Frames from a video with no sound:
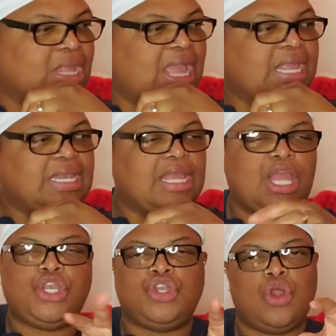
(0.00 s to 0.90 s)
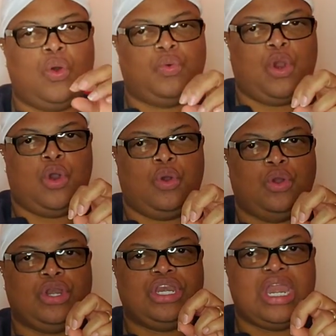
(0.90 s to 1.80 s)
he did no wrong.
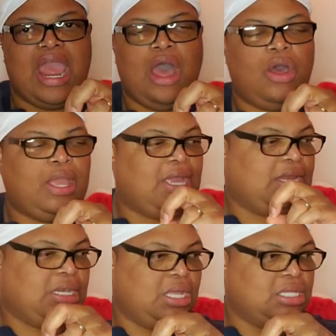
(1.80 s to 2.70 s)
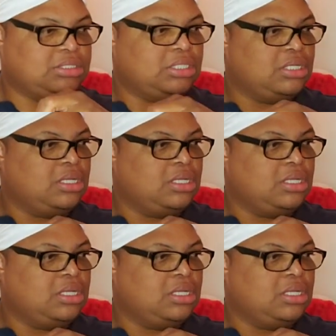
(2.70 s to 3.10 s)
Now he does